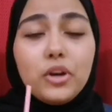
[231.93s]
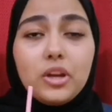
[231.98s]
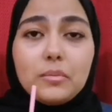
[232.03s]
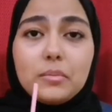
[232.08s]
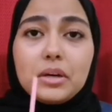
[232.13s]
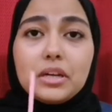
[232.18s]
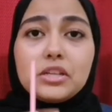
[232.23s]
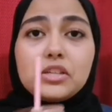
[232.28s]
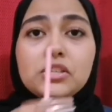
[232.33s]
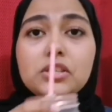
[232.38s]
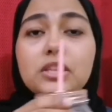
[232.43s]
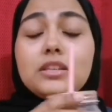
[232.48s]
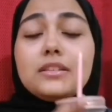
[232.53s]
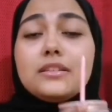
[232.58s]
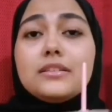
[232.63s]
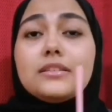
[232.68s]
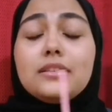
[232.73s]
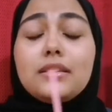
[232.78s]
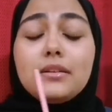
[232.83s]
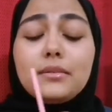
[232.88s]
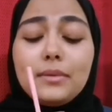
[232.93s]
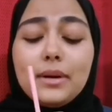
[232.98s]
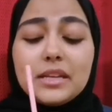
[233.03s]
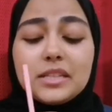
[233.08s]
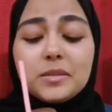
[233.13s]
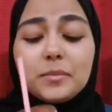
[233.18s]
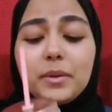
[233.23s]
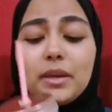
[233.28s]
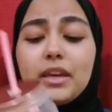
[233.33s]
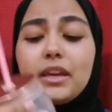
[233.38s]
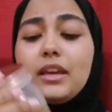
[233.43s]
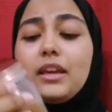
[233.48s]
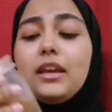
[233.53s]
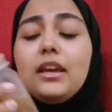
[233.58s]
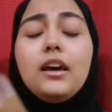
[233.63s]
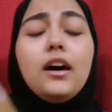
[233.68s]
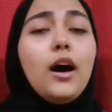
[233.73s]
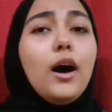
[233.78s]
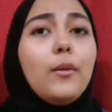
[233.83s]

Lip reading: Pretty much this is the recipe.